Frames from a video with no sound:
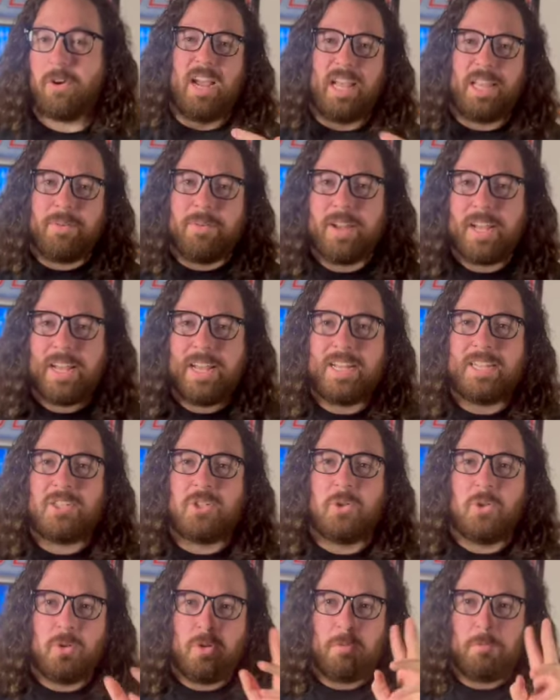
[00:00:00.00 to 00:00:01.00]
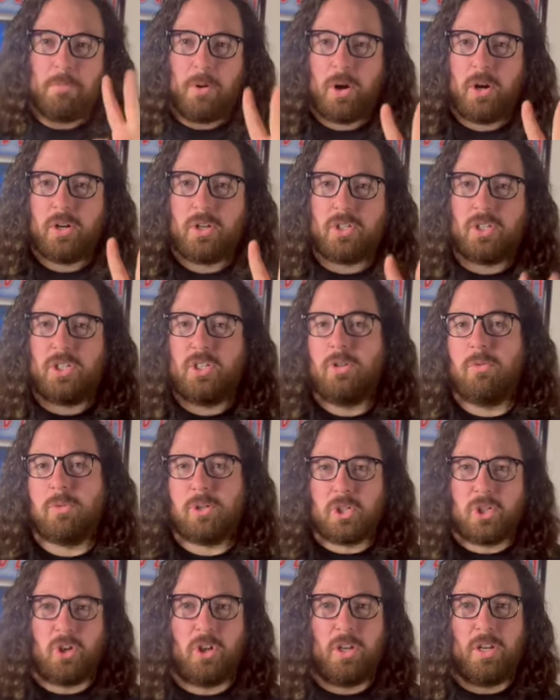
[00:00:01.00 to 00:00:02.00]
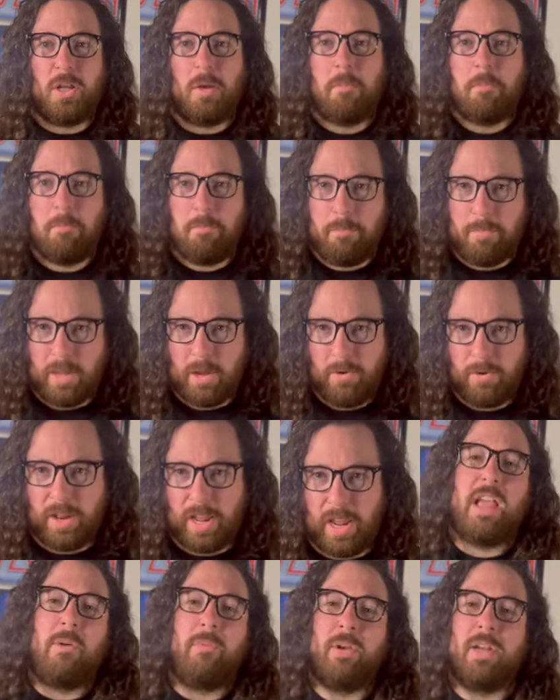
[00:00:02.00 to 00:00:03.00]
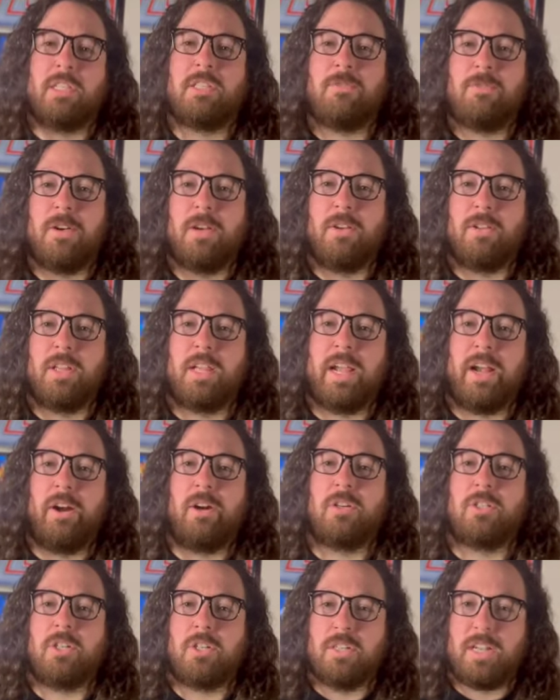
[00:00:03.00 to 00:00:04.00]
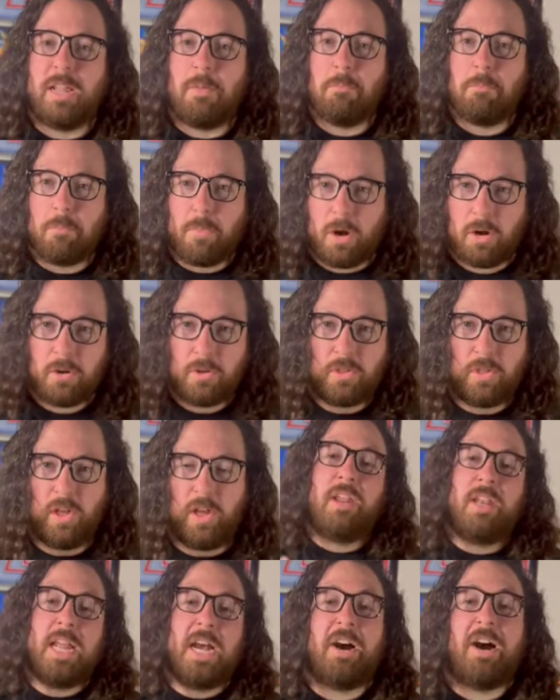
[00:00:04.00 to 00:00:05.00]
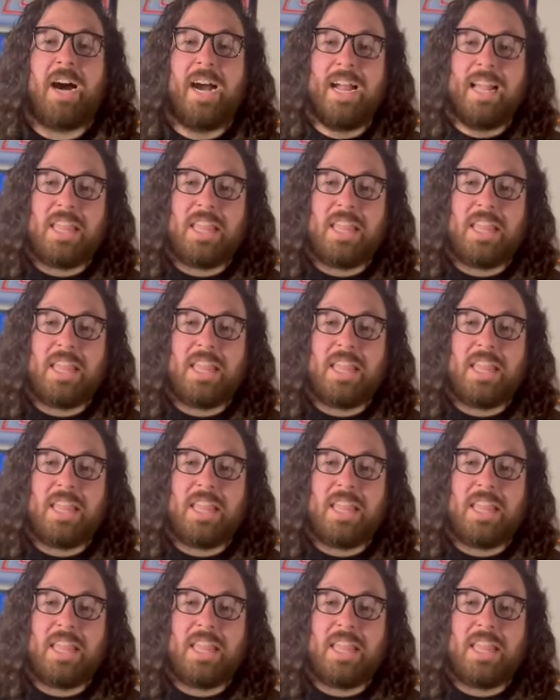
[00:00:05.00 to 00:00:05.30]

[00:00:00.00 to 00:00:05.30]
And then we got into part two, which called Beauty. And we get to follow the character named Martha. Now, I